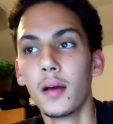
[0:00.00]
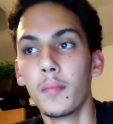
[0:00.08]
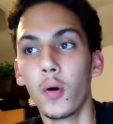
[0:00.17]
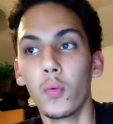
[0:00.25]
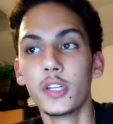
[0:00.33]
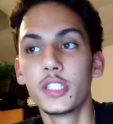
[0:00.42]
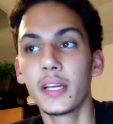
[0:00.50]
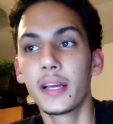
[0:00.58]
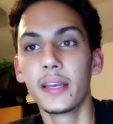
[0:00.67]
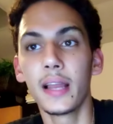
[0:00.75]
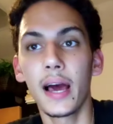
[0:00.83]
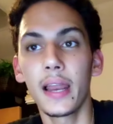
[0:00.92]
But when she
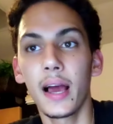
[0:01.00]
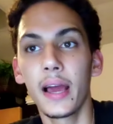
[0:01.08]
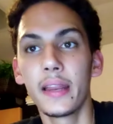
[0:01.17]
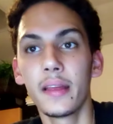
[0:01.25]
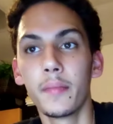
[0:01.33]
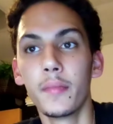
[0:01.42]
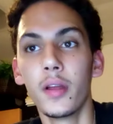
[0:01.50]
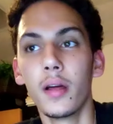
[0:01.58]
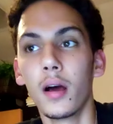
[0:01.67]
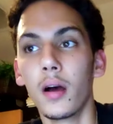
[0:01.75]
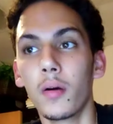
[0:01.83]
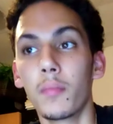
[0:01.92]
could not hide him,
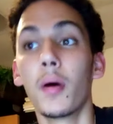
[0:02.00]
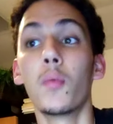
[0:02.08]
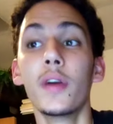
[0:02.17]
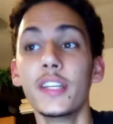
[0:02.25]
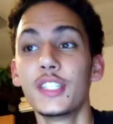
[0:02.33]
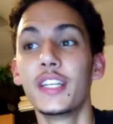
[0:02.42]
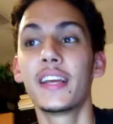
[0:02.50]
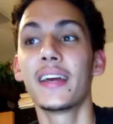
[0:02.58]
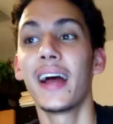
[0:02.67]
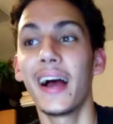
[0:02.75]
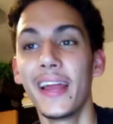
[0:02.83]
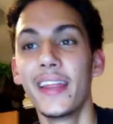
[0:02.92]
uh, but when she could
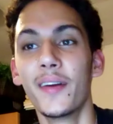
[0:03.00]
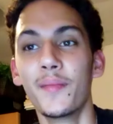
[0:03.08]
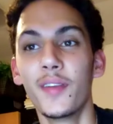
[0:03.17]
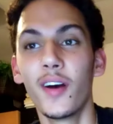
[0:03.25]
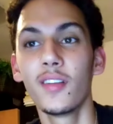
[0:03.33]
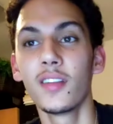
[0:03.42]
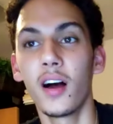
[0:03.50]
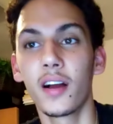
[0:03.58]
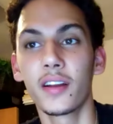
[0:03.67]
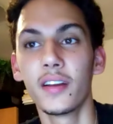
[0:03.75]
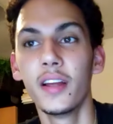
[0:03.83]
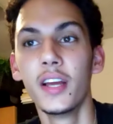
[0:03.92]
hide him no
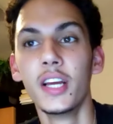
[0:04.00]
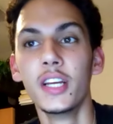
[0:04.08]
longer,